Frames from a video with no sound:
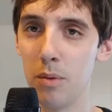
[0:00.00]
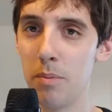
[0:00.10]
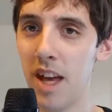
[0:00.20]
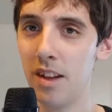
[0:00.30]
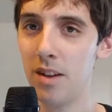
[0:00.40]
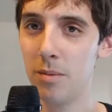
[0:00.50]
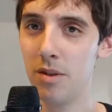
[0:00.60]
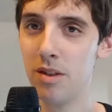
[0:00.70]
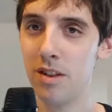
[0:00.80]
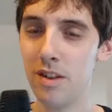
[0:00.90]
more
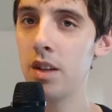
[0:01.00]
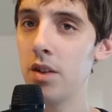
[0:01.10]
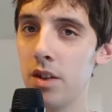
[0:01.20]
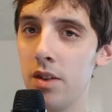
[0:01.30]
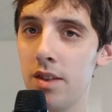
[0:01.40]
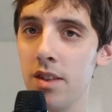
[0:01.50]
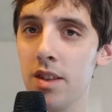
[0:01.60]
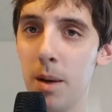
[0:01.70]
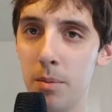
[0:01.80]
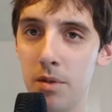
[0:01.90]
palatable. You can do this in a
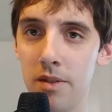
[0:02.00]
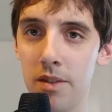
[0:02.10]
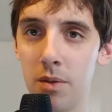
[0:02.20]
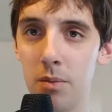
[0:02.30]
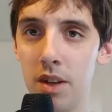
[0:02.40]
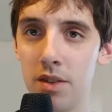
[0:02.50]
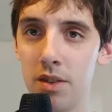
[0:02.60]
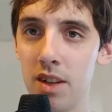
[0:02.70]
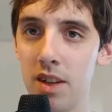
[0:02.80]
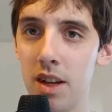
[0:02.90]
couple of different ways.
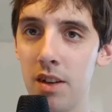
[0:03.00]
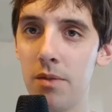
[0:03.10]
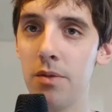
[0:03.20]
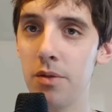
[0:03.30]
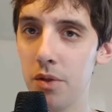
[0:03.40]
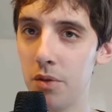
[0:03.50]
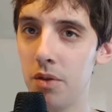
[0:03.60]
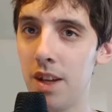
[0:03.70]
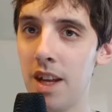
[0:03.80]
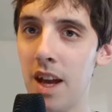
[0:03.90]
You can get fruit
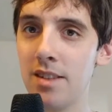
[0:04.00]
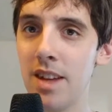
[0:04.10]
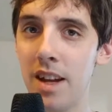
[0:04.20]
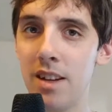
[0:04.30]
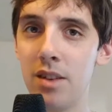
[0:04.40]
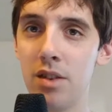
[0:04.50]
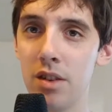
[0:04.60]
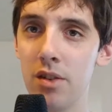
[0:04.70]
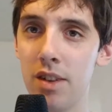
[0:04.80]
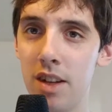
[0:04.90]
that has added
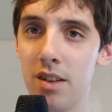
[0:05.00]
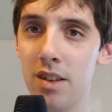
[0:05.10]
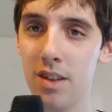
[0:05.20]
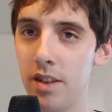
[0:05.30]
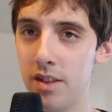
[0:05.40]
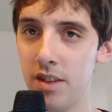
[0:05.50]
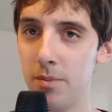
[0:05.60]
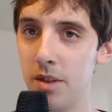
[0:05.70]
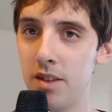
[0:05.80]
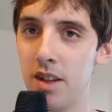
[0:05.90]
sugar in it. This just
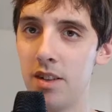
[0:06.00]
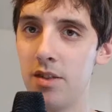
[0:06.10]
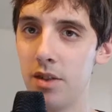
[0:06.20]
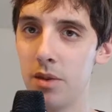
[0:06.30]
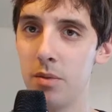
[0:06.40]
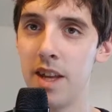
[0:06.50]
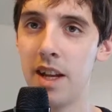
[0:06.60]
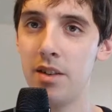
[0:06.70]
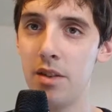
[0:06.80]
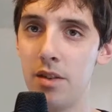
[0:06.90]
means that sugar was
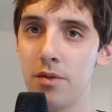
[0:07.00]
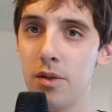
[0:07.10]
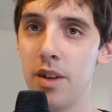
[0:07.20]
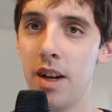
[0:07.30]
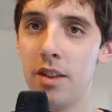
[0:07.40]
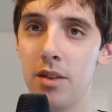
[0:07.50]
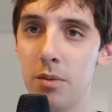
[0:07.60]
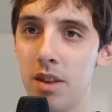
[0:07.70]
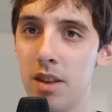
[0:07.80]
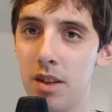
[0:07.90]
added to the fruit either
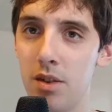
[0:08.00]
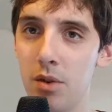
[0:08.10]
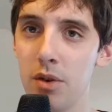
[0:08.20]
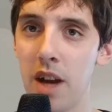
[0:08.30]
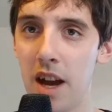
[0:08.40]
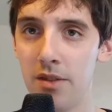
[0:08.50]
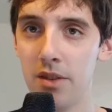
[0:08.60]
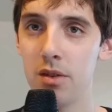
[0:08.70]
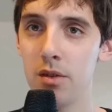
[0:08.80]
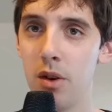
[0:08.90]
within or after
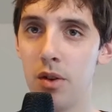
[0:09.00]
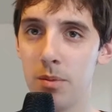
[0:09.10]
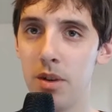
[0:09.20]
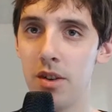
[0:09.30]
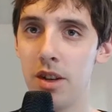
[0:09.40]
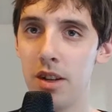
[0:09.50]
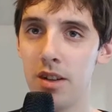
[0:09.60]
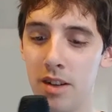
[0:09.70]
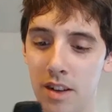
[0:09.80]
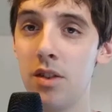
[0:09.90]
the growing
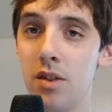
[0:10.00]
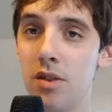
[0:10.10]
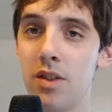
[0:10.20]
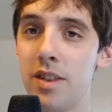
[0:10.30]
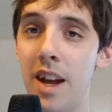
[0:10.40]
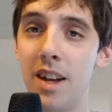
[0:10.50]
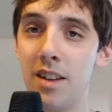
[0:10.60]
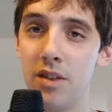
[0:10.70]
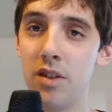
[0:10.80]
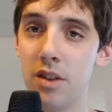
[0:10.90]
period. You can also just add
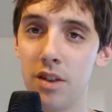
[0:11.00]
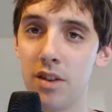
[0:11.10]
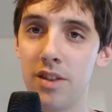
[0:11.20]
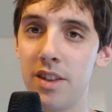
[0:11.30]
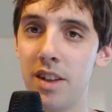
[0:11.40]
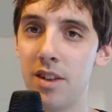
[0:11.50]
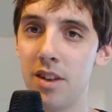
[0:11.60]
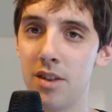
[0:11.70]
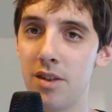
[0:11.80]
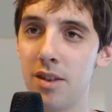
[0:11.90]
in sugar or stevia
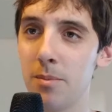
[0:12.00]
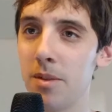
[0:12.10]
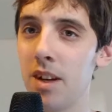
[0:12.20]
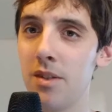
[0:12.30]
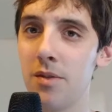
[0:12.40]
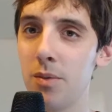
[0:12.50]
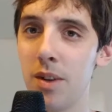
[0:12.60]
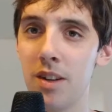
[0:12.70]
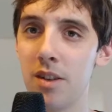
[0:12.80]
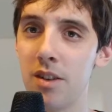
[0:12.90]
or some kind of
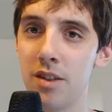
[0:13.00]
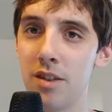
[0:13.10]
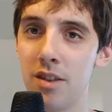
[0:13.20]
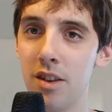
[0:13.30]
sweetener,